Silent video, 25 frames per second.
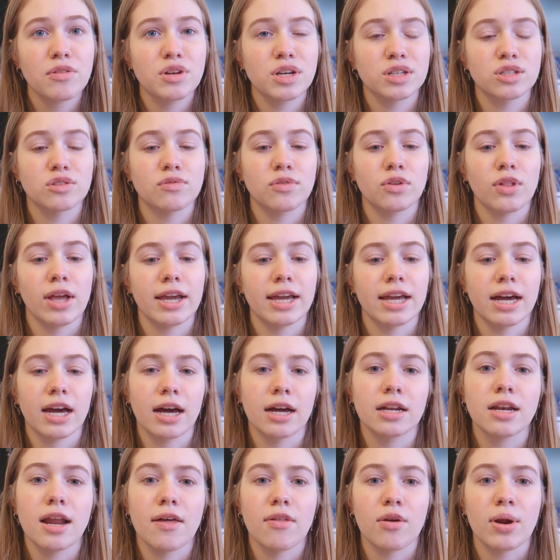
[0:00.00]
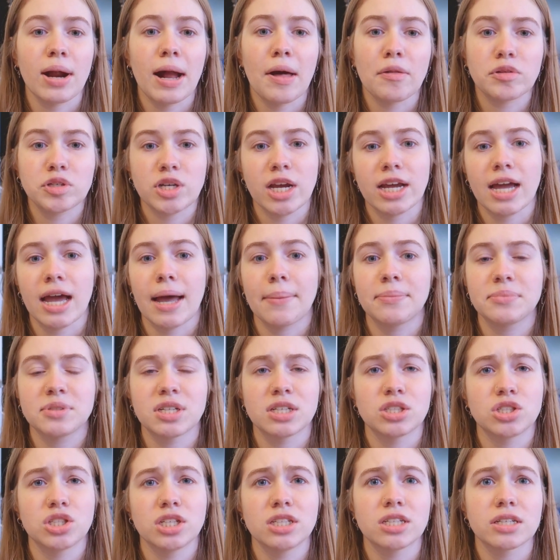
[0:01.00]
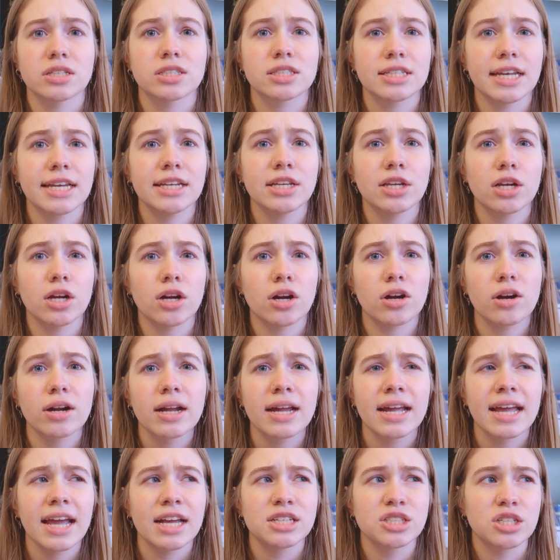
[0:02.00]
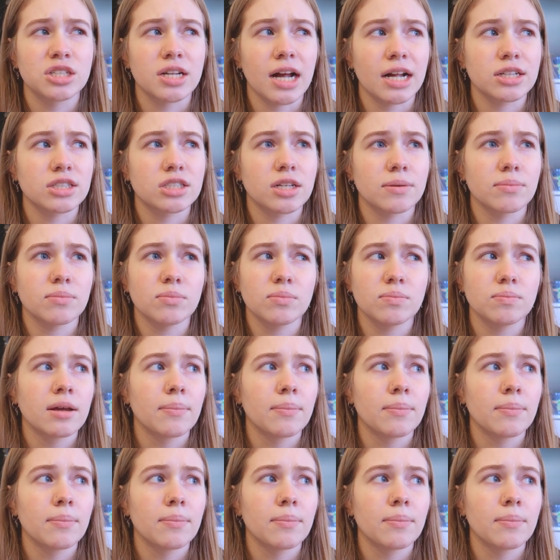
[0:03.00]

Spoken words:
just for like another health checkup since she's a senior. She's got some